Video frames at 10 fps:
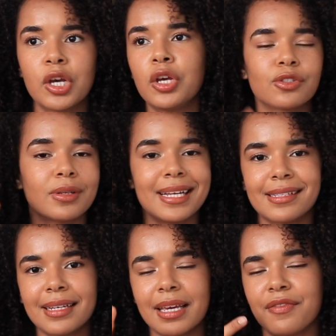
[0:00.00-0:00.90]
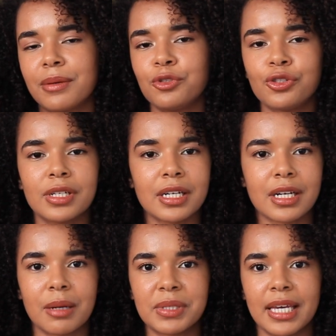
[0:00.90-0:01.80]
So let's say if I'm shooting a
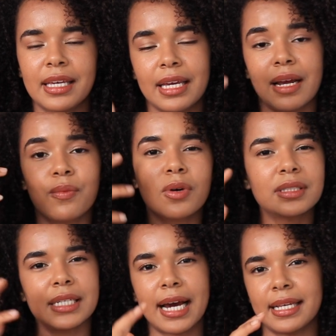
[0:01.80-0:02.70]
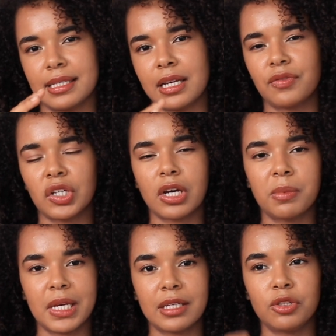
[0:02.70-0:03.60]
cupcake and I want the icing of the
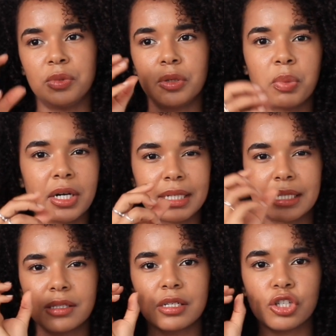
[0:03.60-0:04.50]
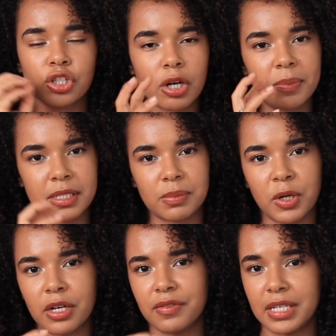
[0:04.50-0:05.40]
cupcake to be the part that is the sharpest
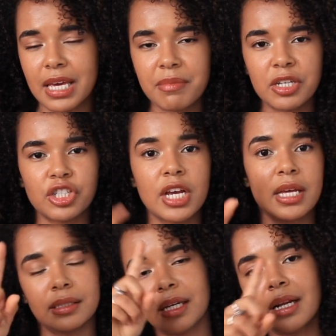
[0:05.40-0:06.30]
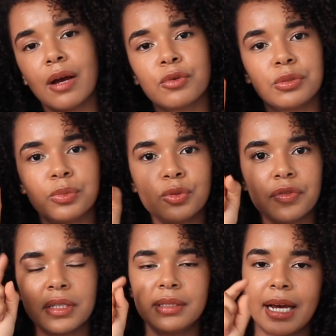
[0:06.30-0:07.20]
part of the image, then I would move
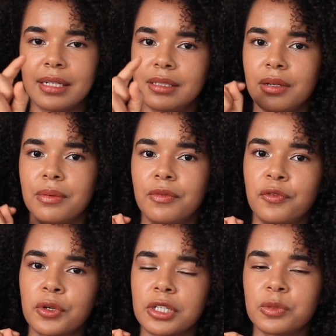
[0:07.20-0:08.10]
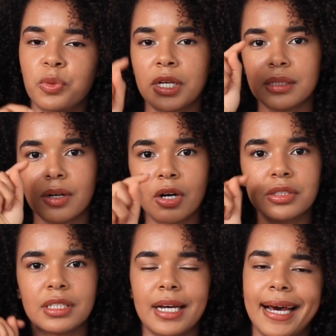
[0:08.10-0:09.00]
that focus point
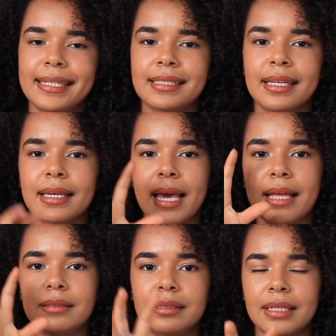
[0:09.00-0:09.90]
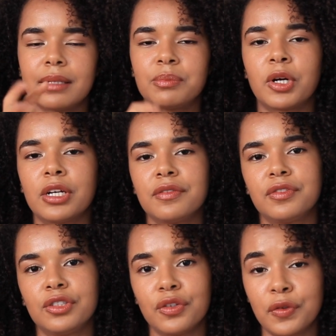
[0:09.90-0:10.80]
onto the icing and that part of
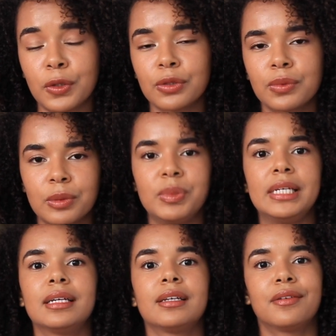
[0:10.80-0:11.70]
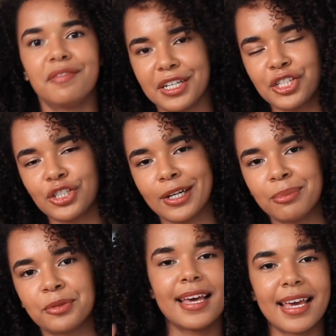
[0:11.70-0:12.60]
the photo will be very sharp.
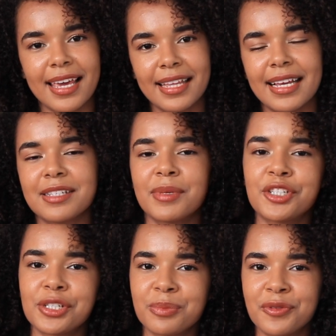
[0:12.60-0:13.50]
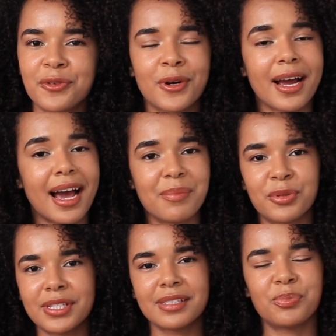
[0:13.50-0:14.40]
Again, as mentioned before, I
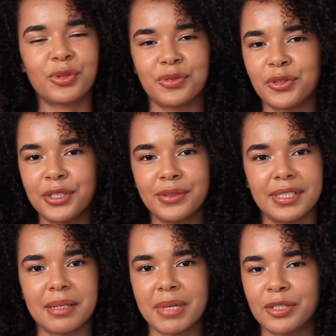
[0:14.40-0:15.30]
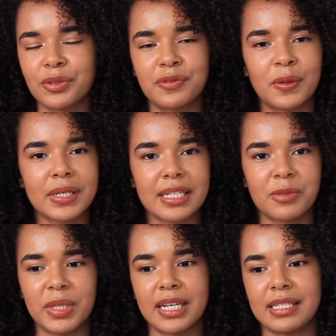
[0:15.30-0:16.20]
personally prefer using manual focus
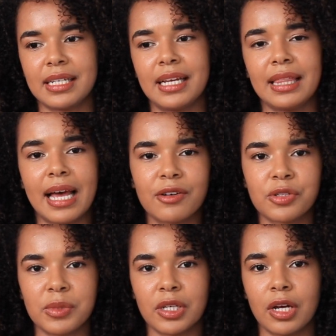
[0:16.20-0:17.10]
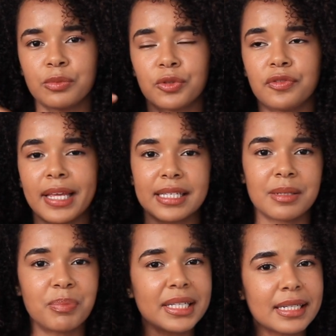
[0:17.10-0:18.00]
because it allows me a lot more
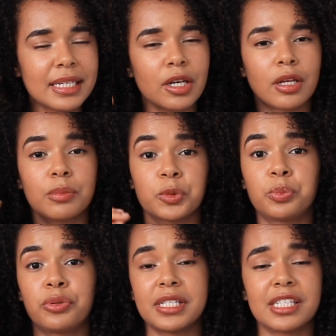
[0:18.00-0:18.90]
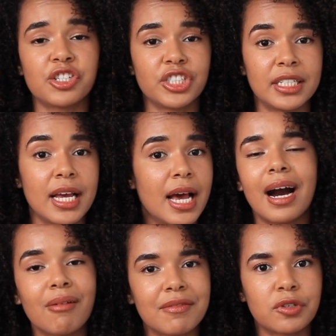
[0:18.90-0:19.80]
flexibility, a lot more precision.
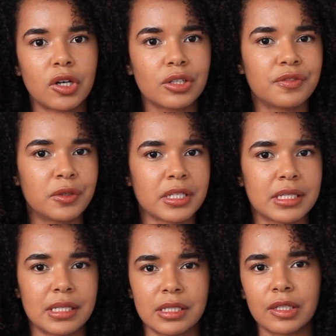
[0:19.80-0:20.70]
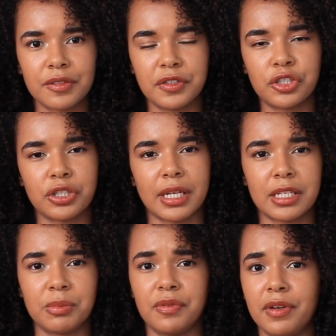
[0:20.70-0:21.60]
However, autofocus is still a feature that
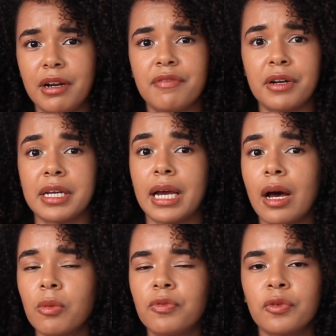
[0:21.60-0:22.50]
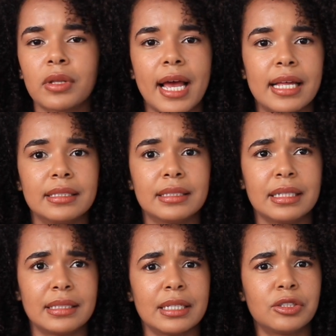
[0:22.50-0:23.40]
can be very, very helpful, and they
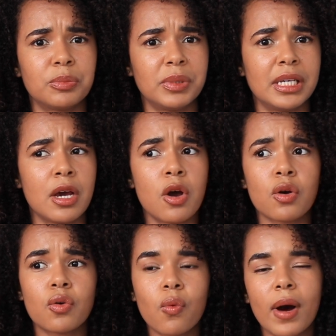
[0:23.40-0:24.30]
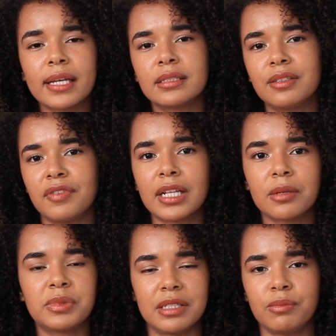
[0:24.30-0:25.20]
tend to be quite
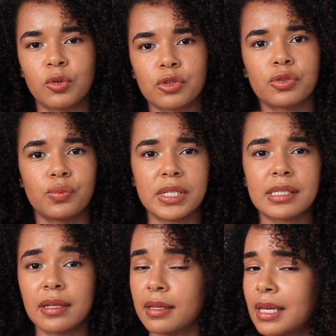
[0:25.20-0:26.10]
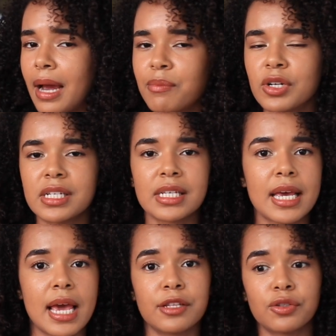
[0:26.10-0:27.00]
developed in most recent cameras,
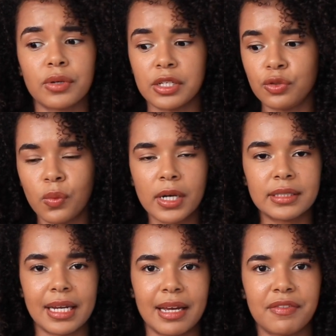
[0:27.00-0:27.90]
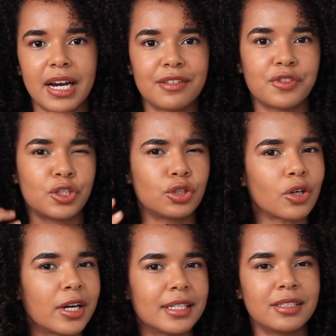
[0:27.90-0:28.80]
and so it's one that I've kind of
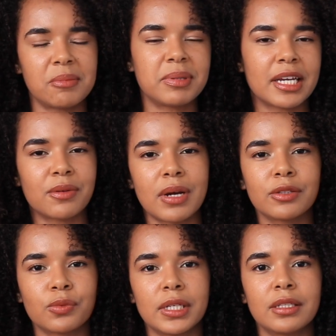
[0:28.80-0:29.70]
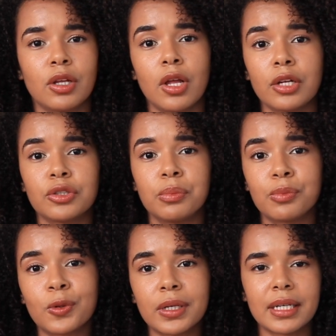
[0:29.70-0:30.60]
started to play around with a lot
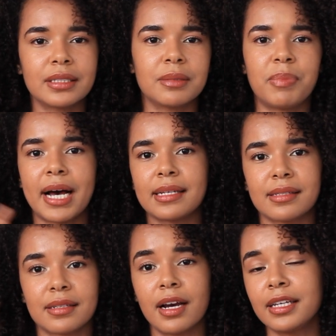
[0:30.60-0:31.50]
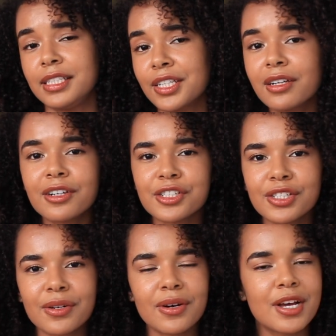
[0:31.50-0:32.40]
more in the past year or
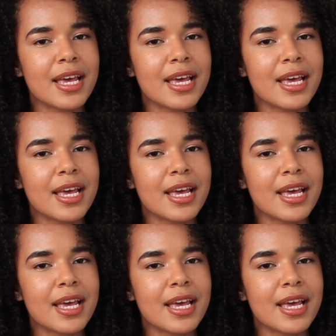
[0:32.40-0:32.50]
so.